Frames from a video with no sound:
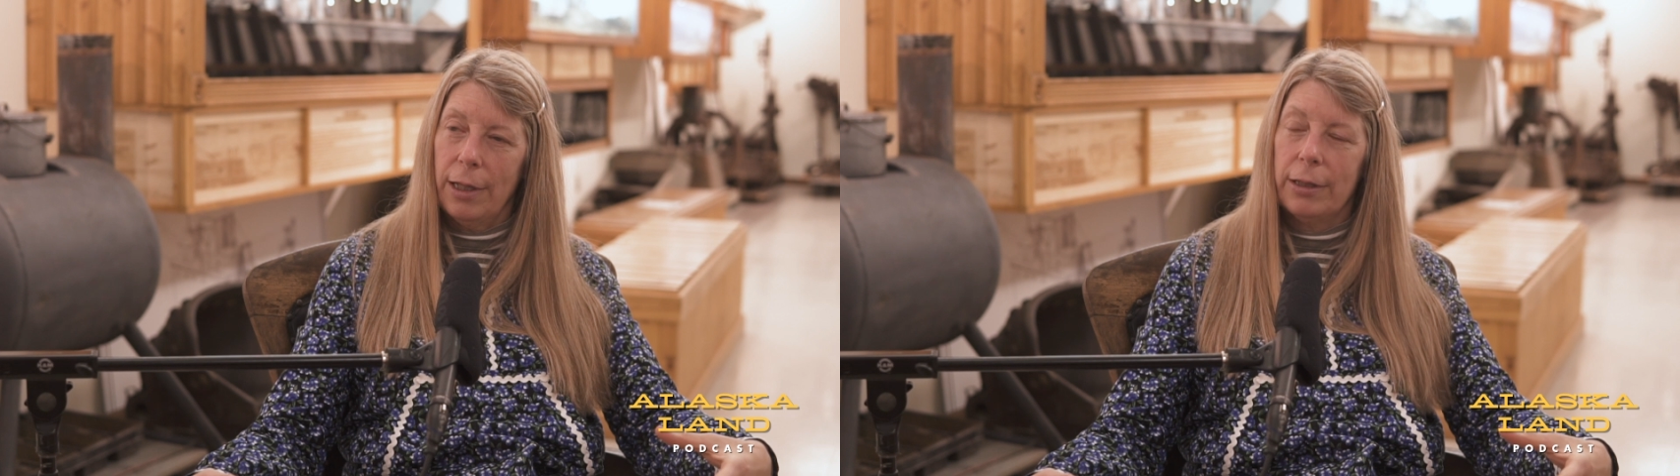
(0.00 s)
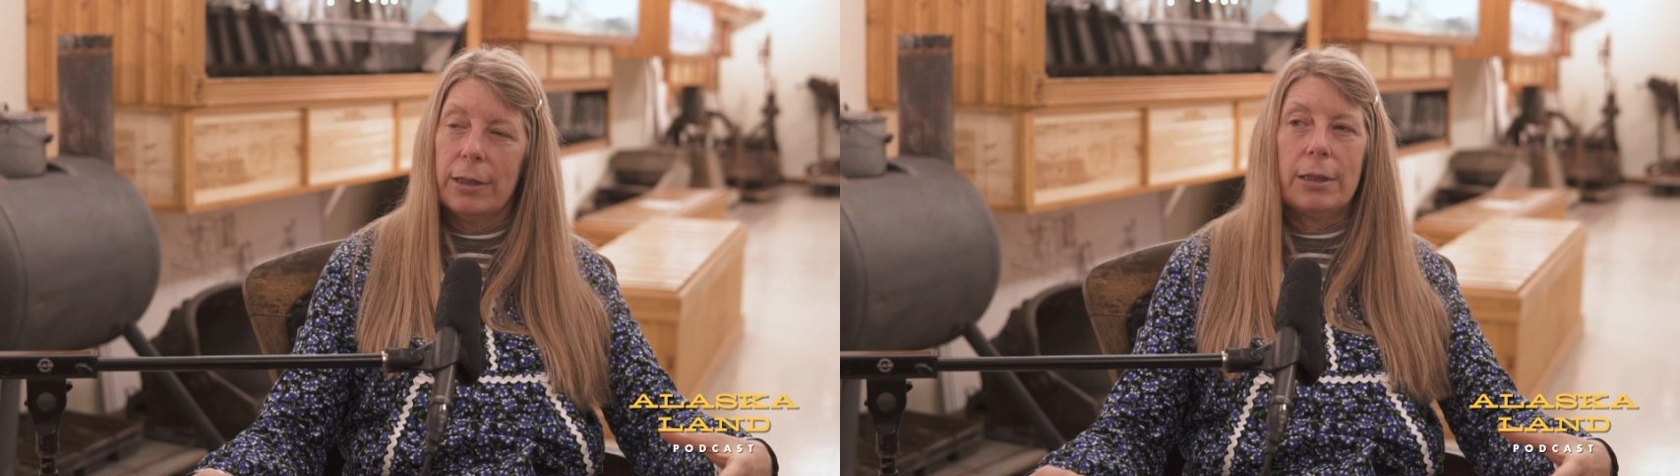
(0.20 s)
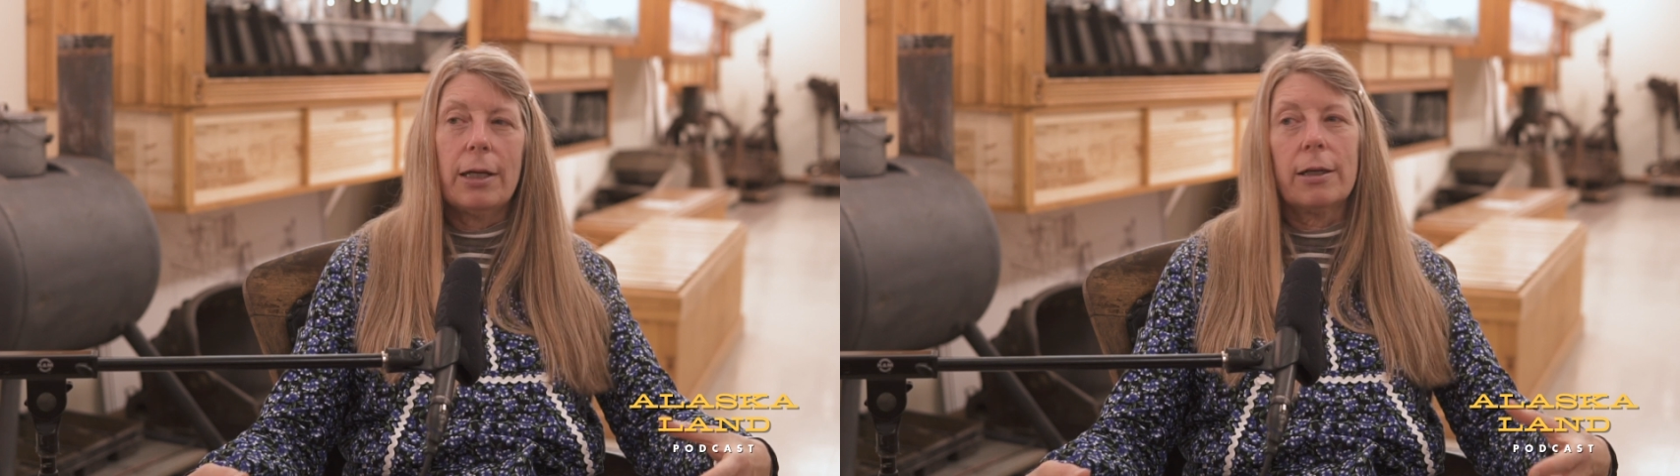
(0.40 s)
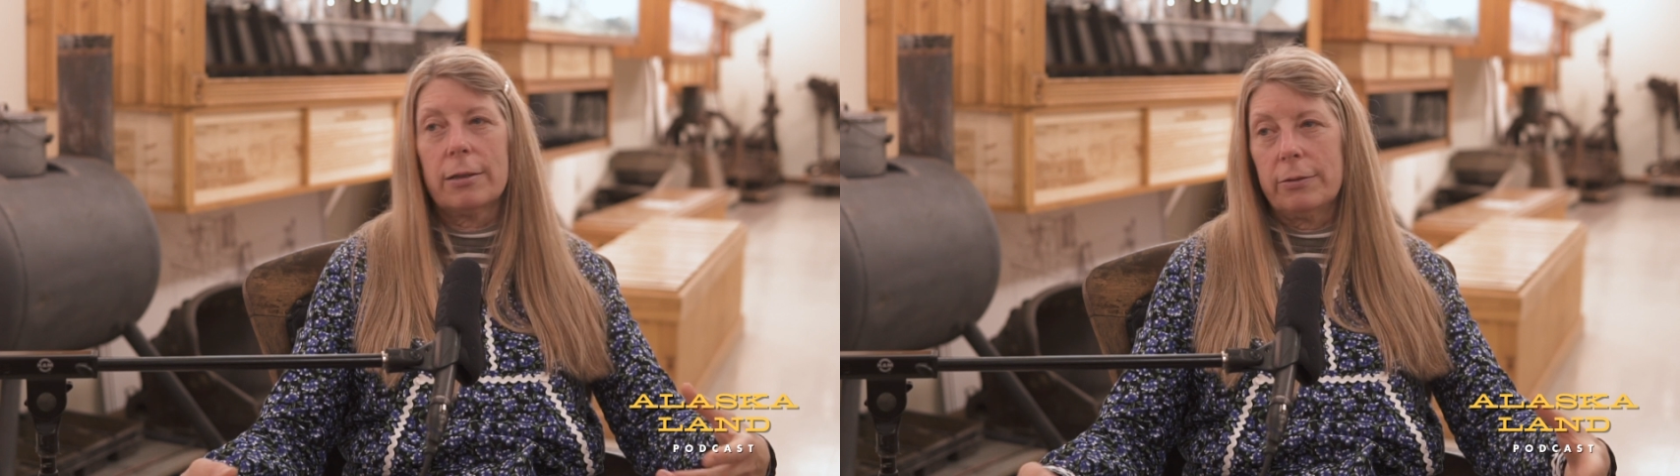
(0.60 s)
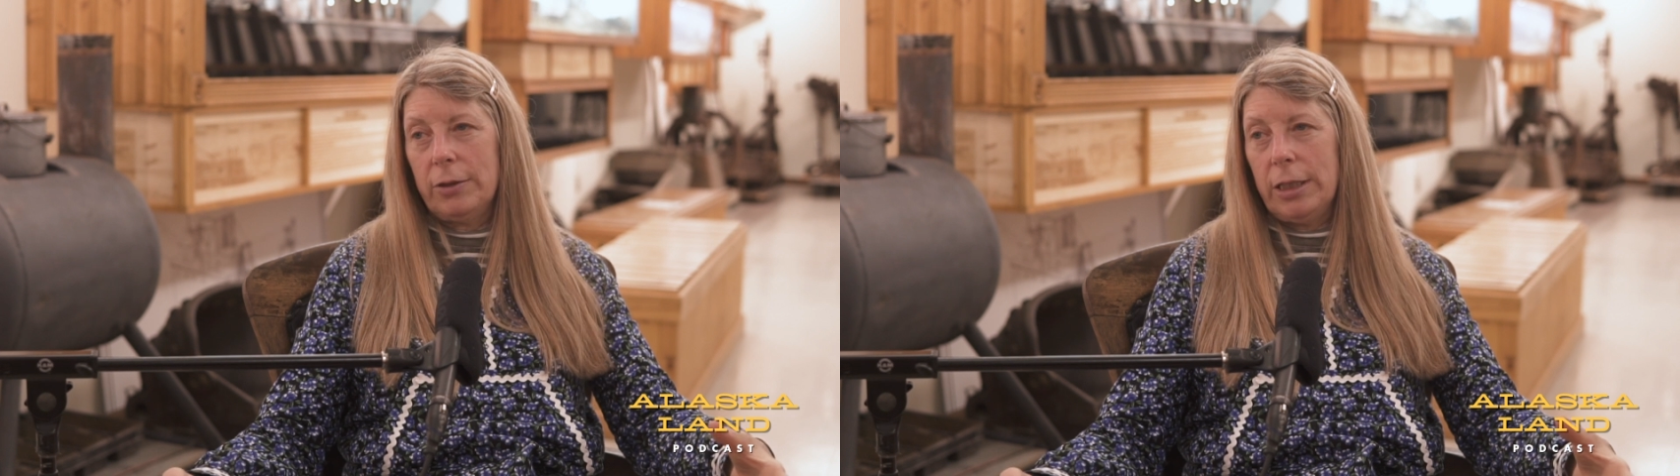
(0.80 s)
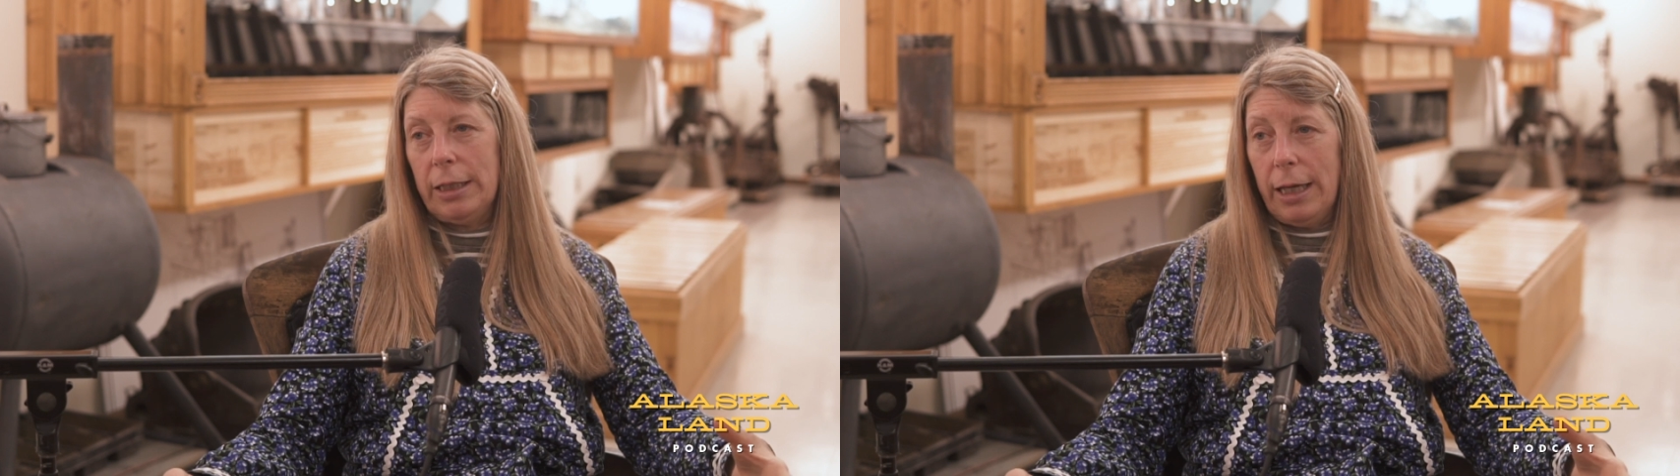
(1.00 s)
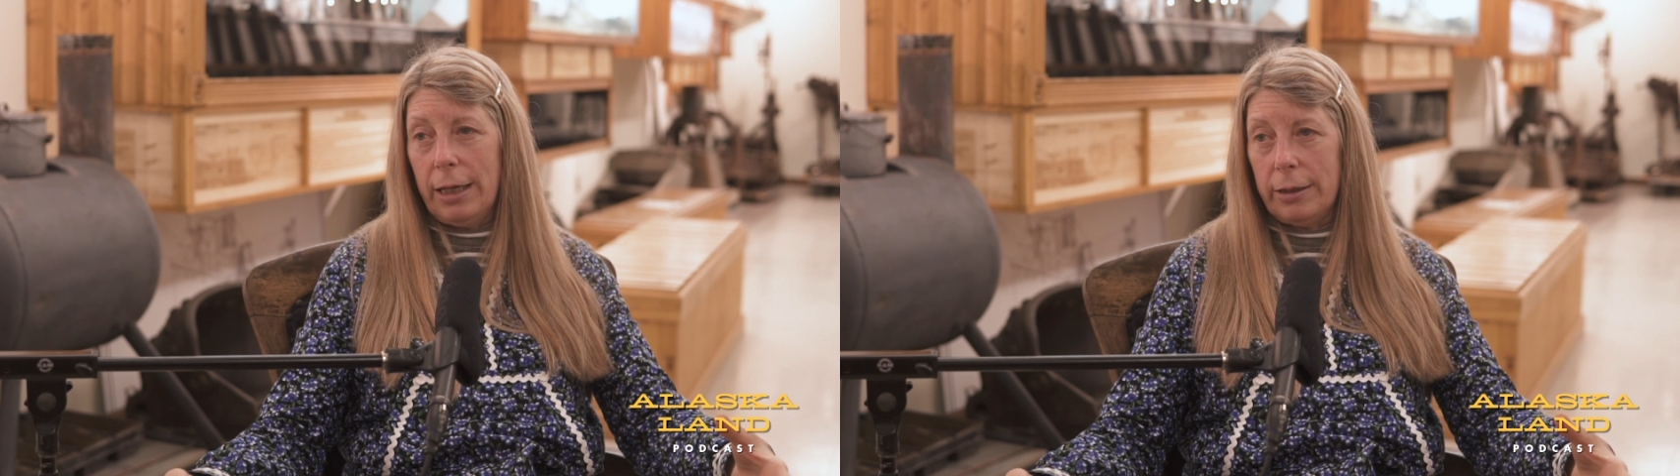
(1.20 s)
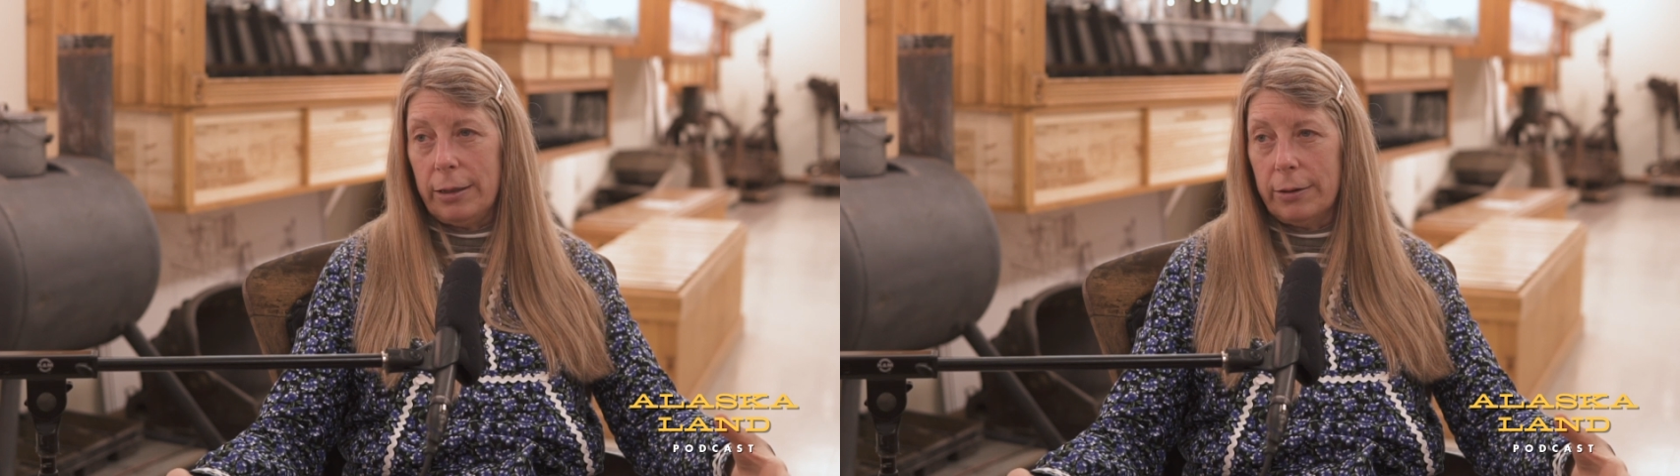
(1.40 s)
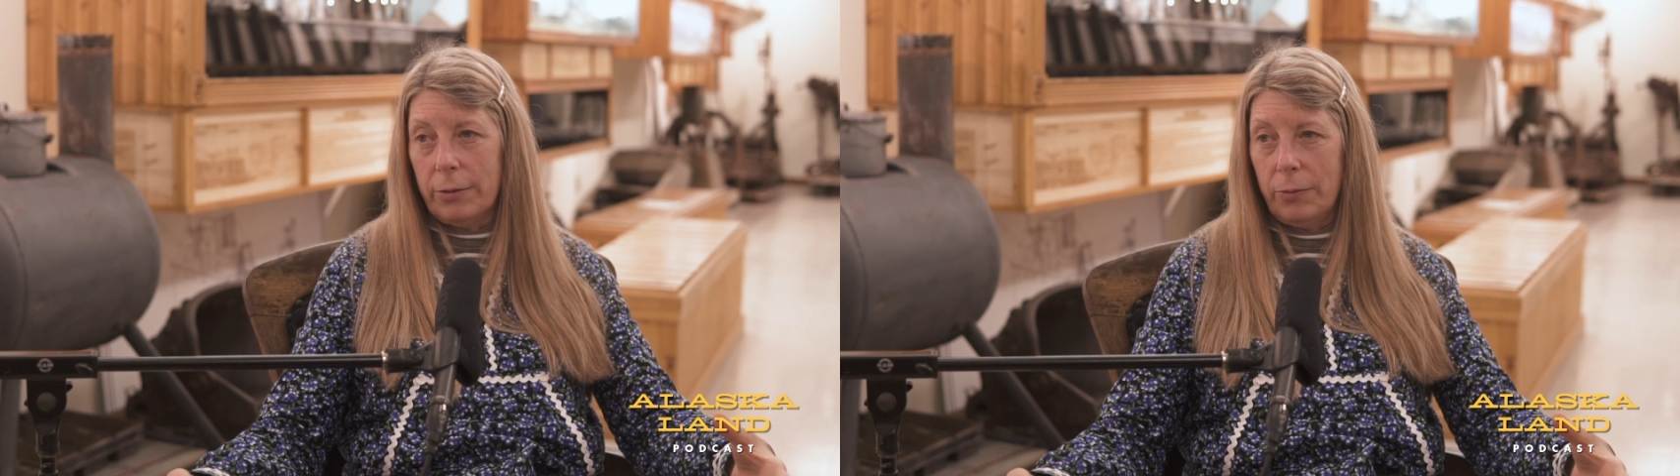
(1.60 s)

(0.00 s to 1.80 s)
and the tale of Nenana,